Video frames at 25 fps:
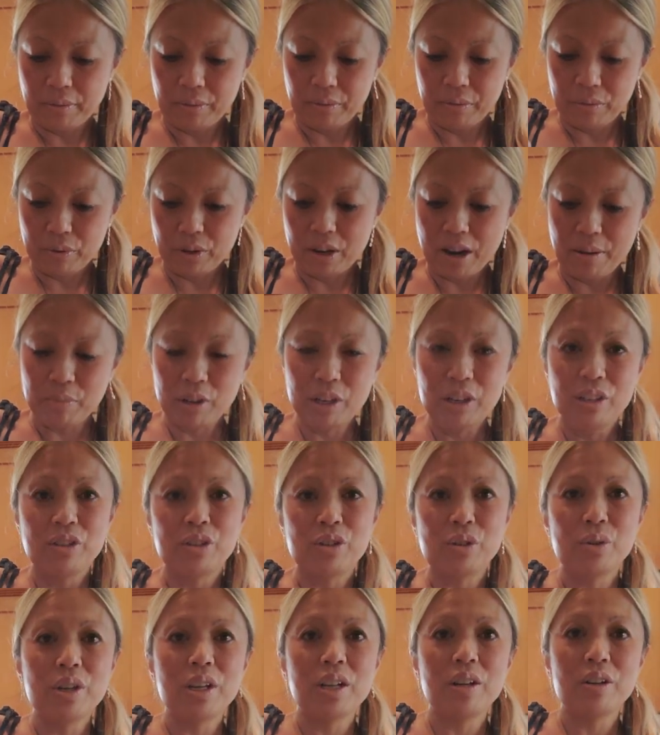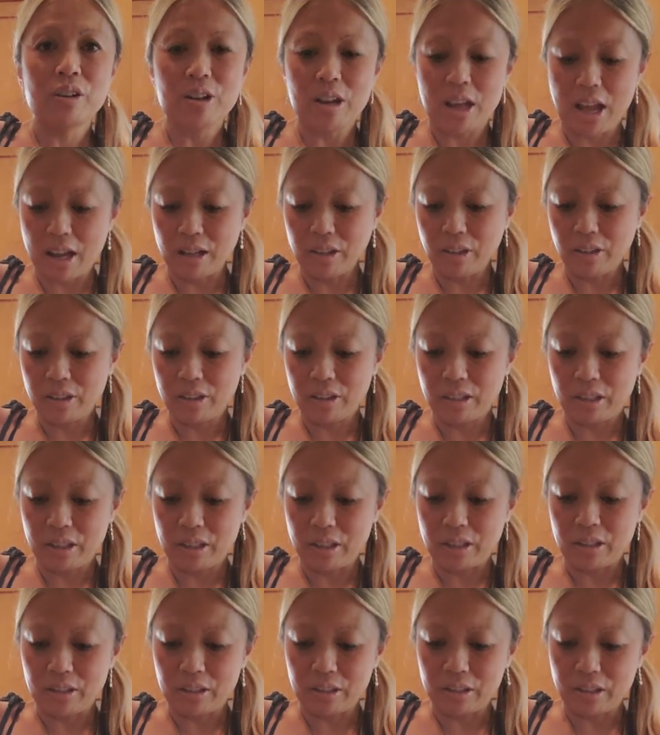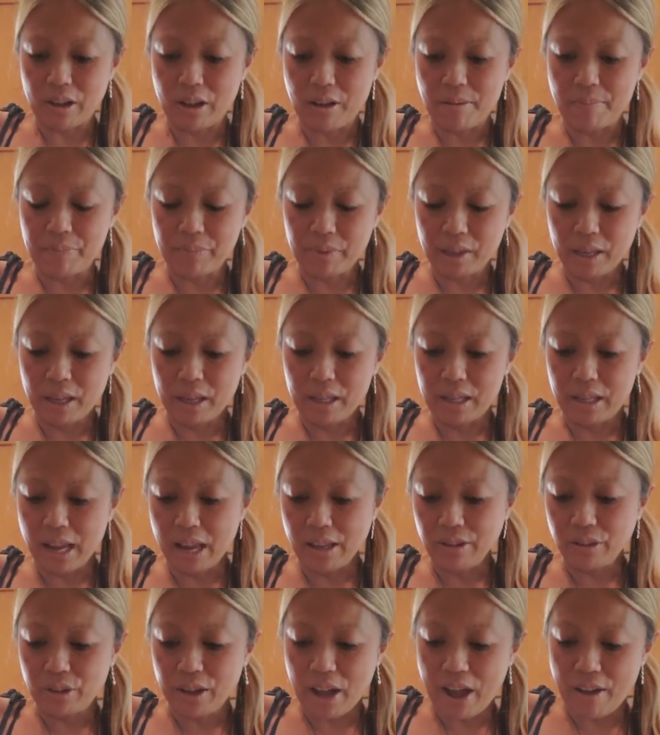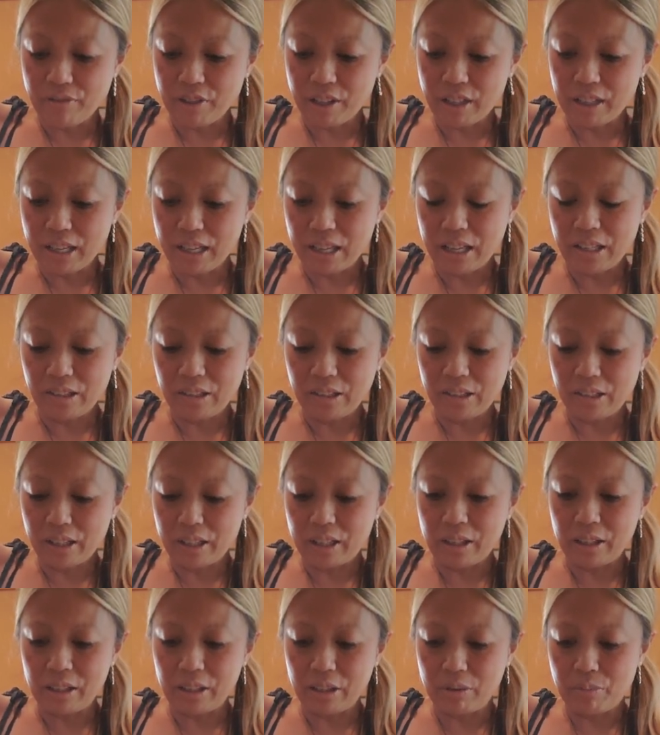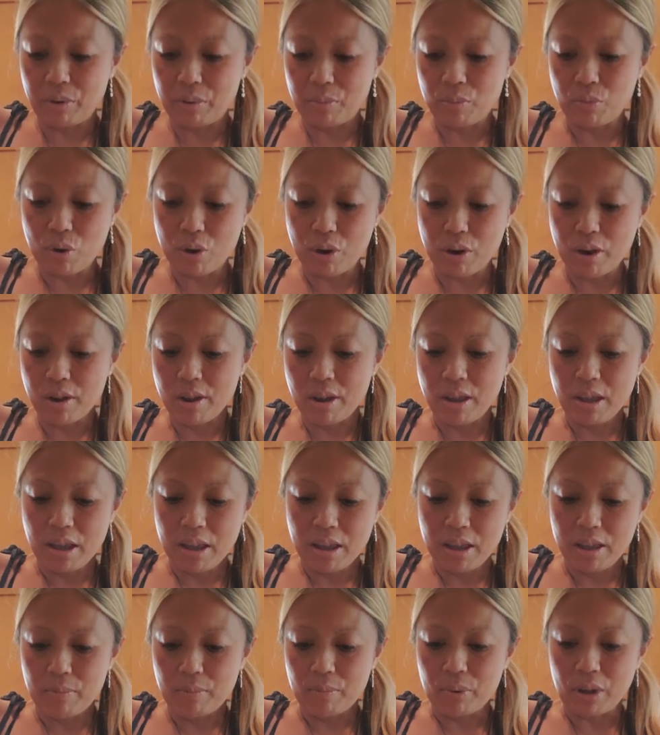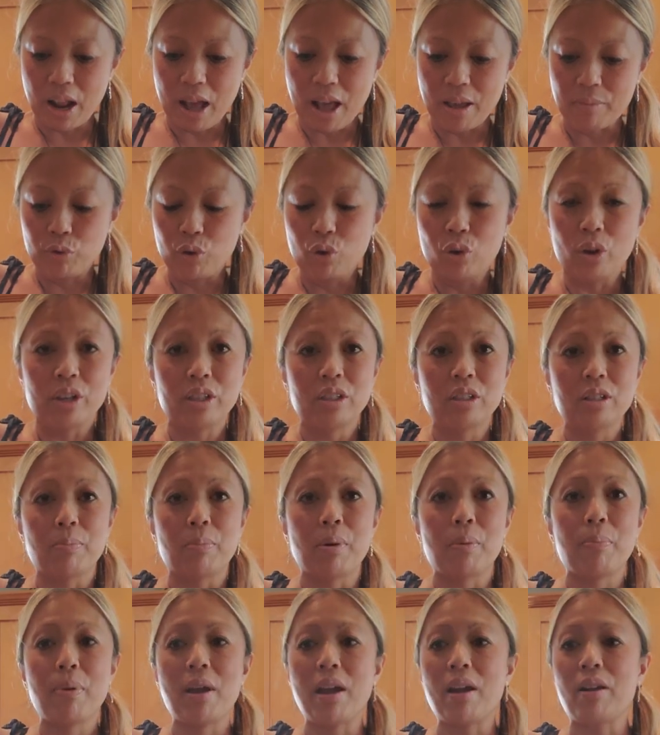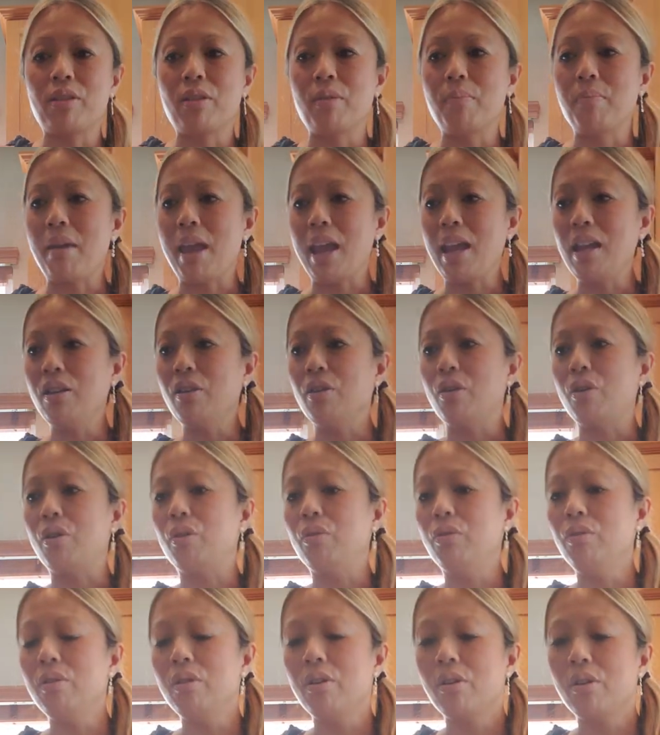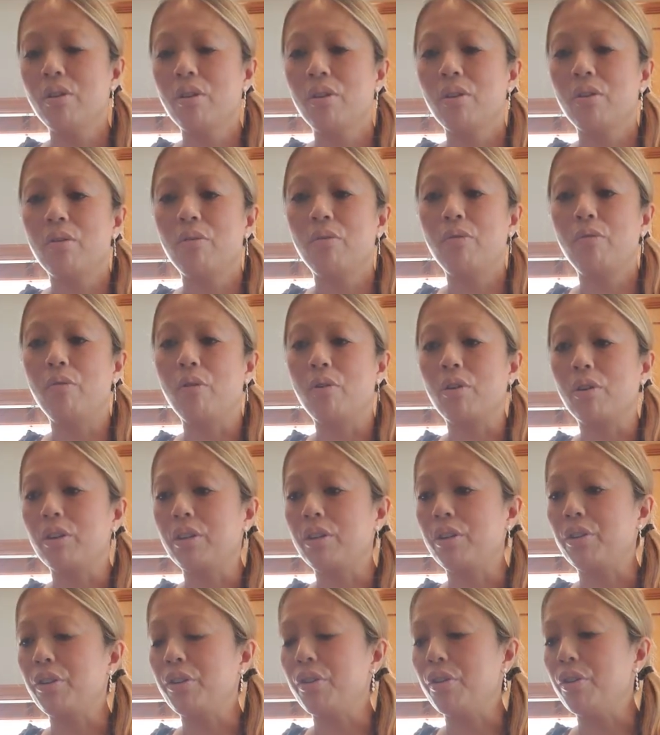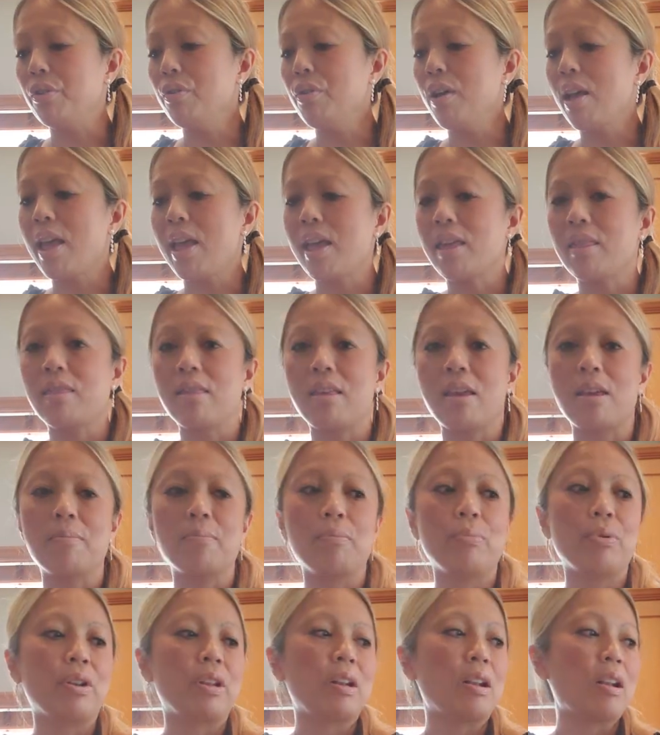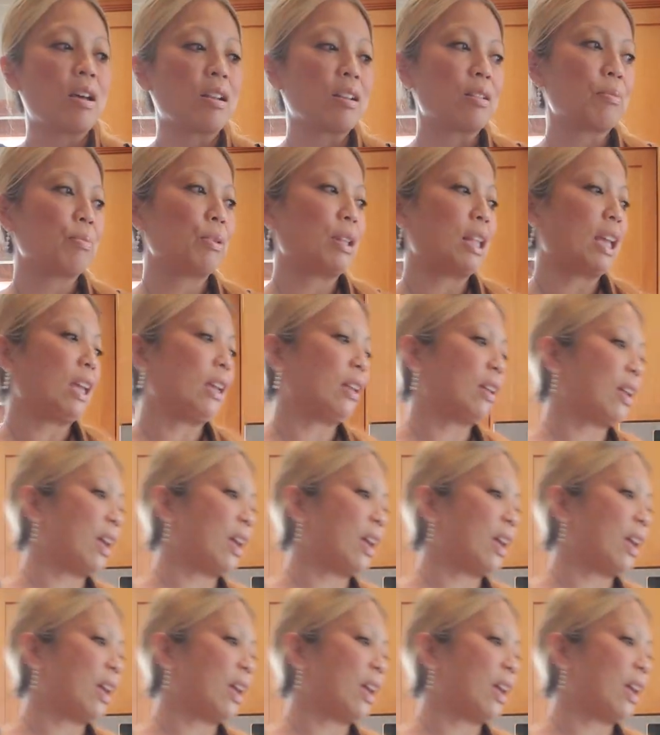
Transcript: what I'm going to do here next is, yes, you have to let it sit a little bit more, but I'm going to prepare the mango for you and then put it on a plate